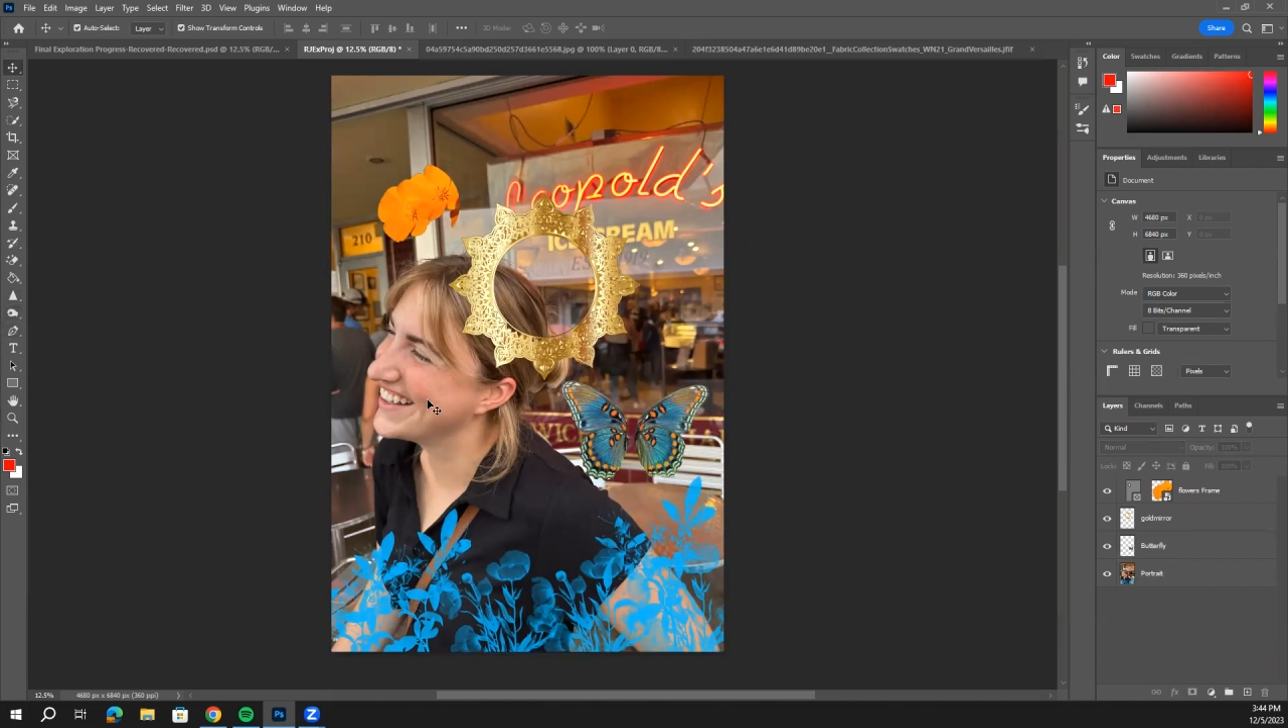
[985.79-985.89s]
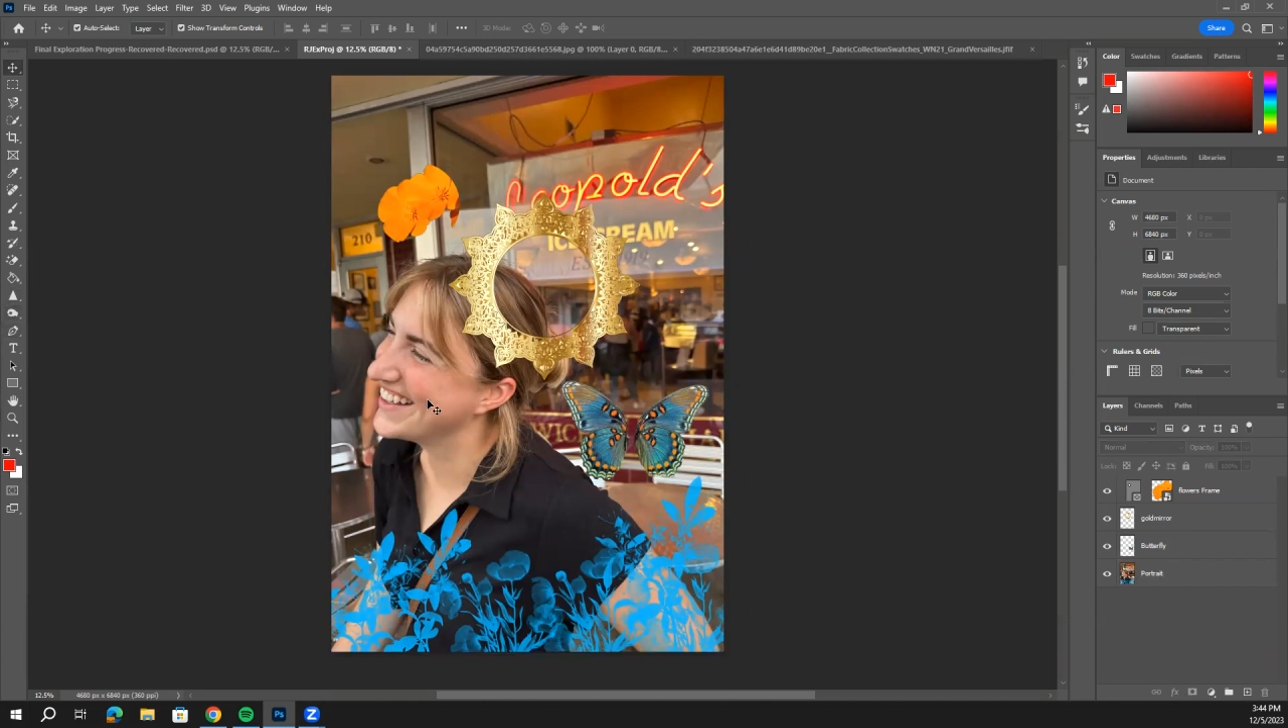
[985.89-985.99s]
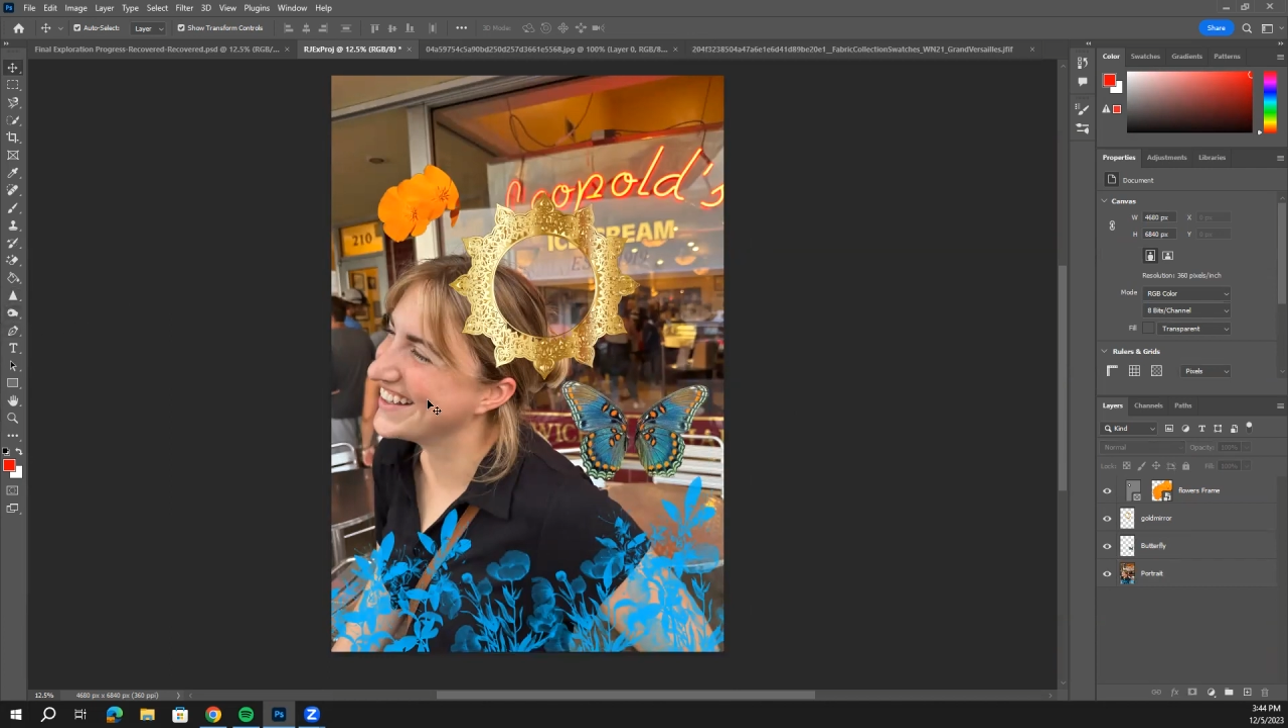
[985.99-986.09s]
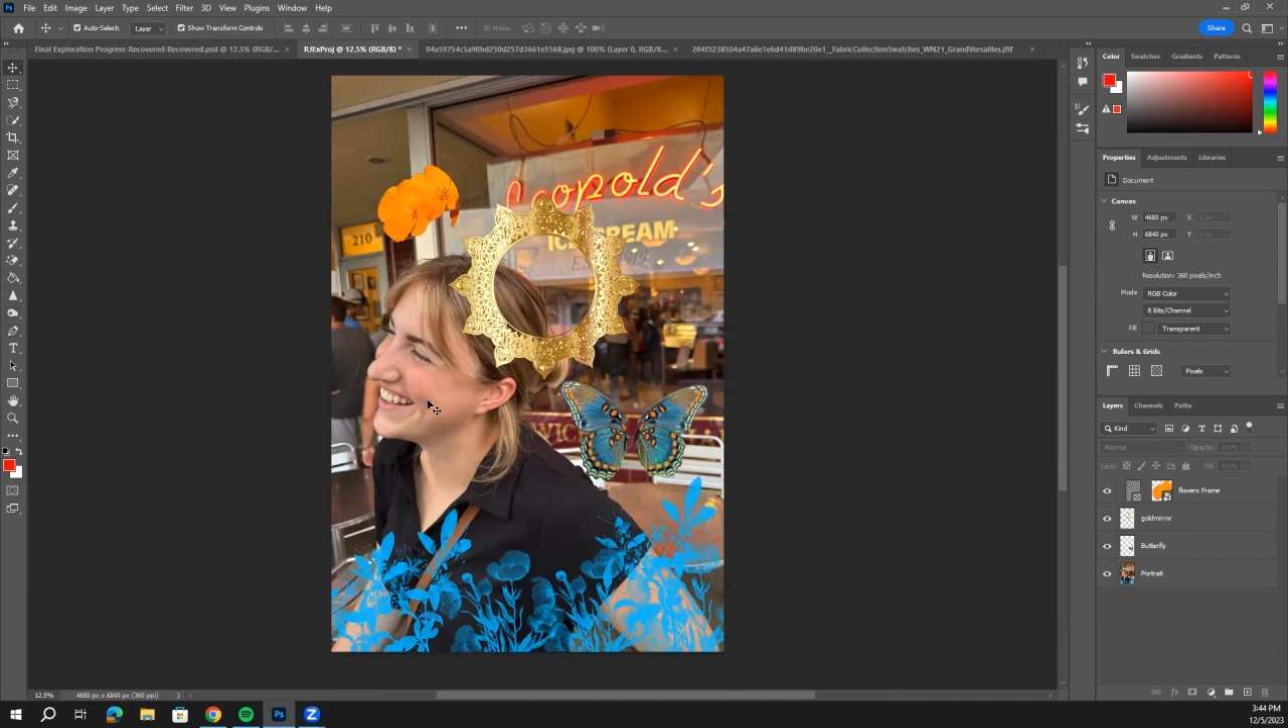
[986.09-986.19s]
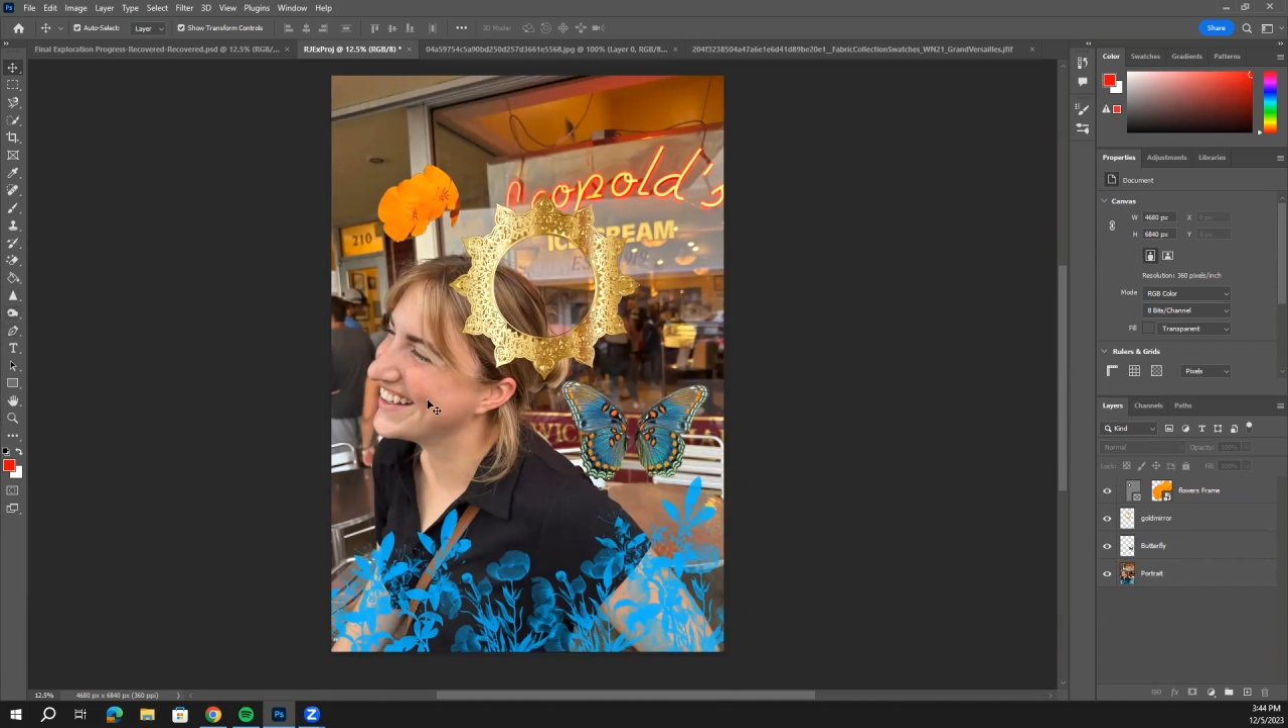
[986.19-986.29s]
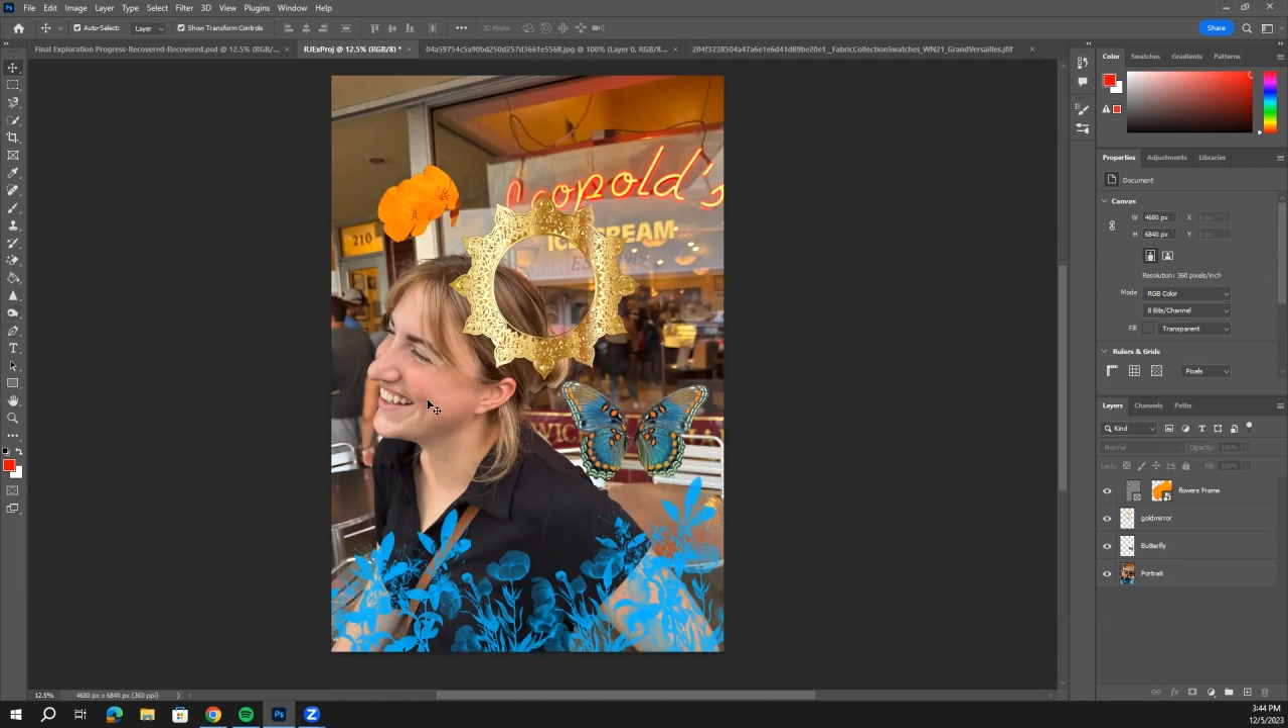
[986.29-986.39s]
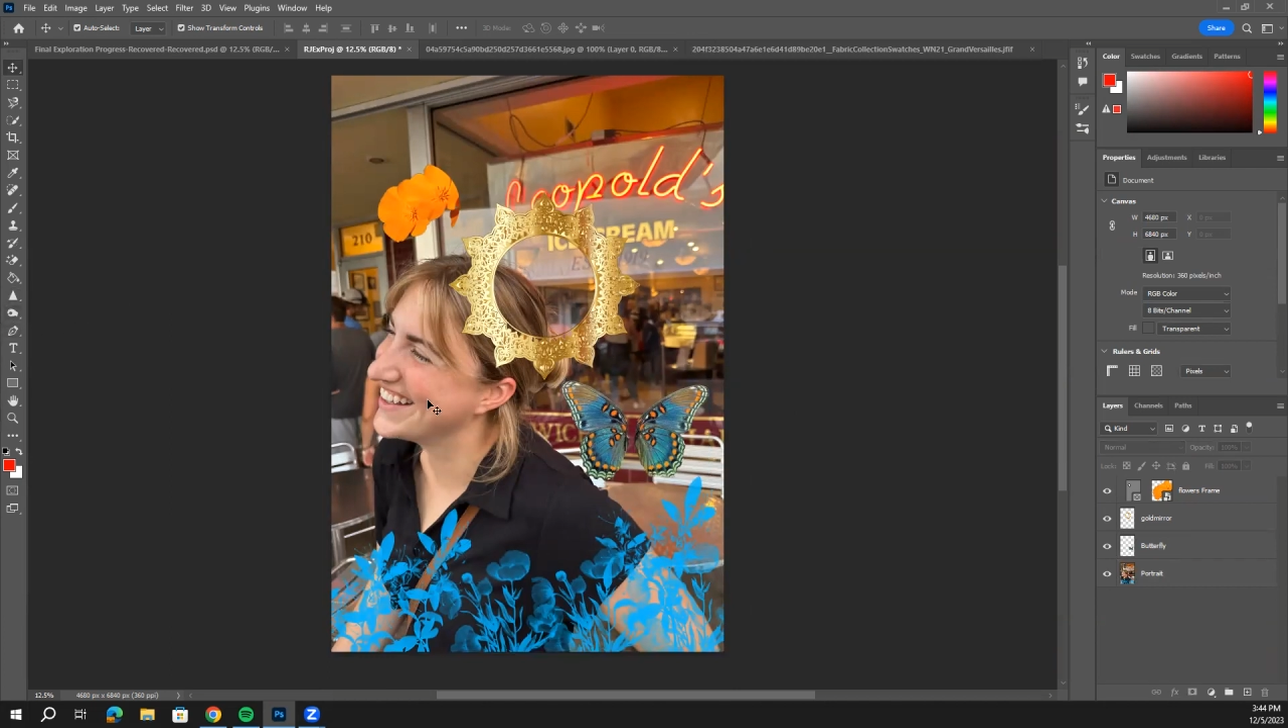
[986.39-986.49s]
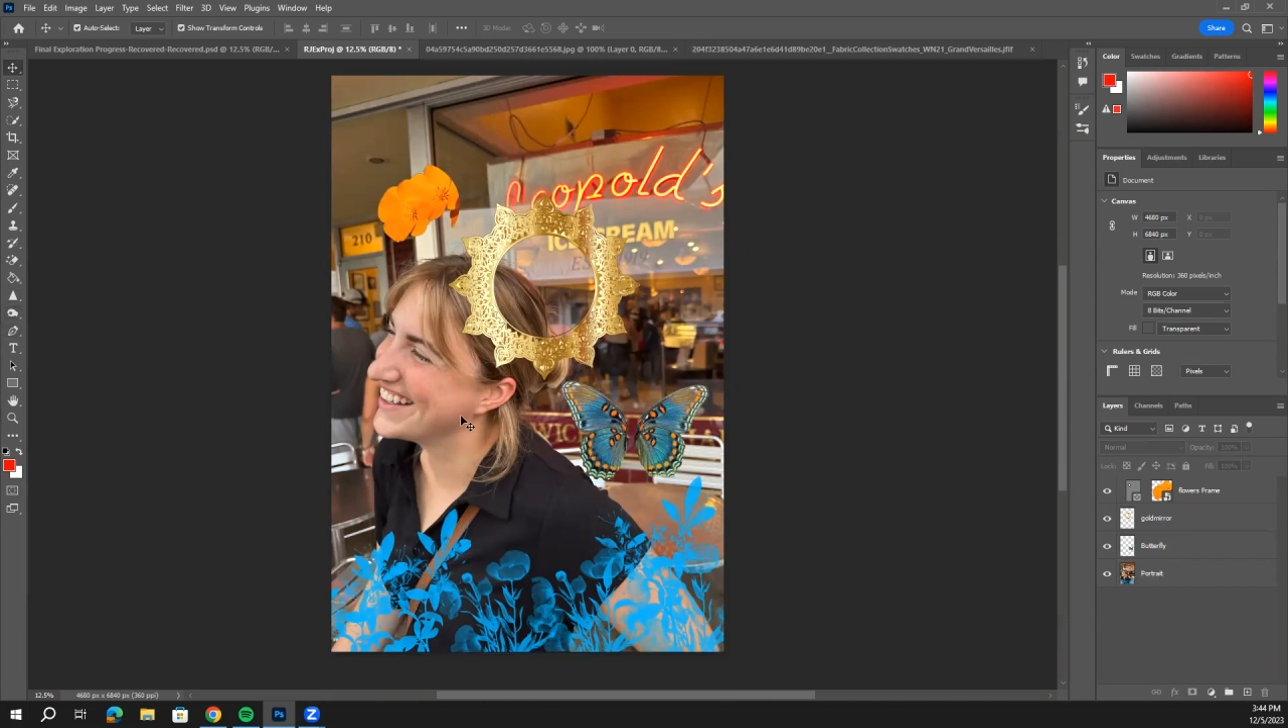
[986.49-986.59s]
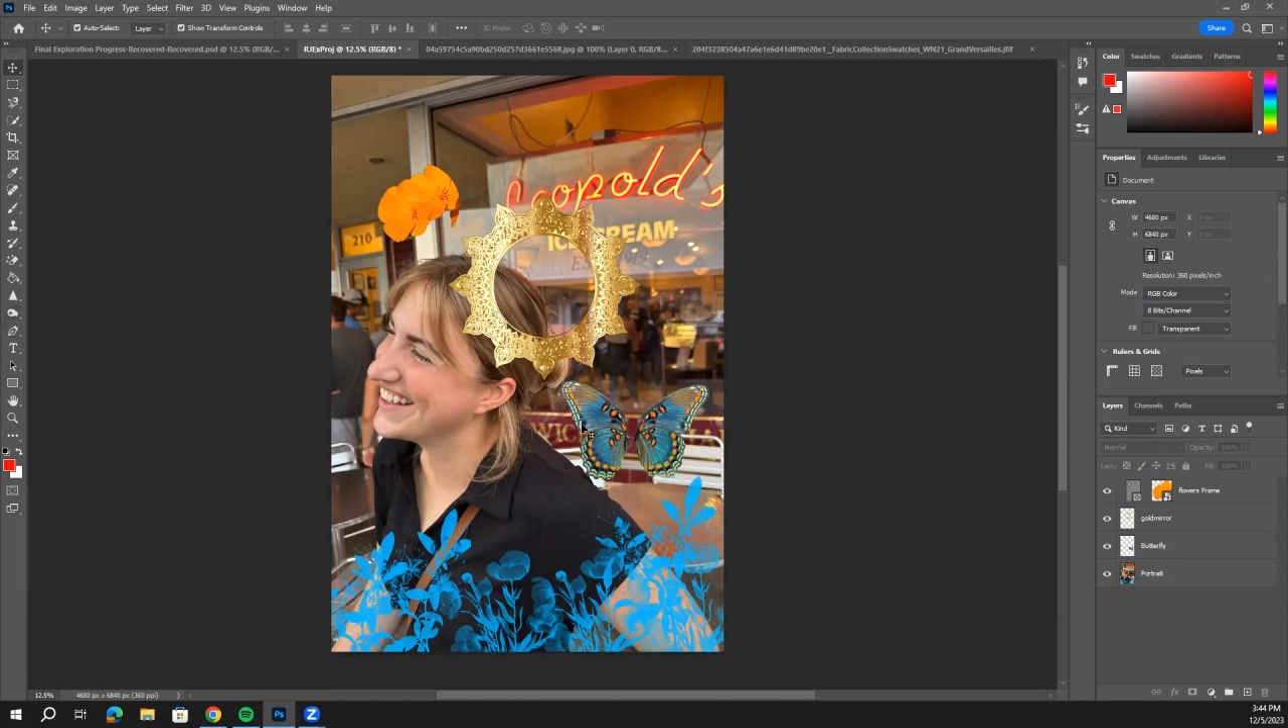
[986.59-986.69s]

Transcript: create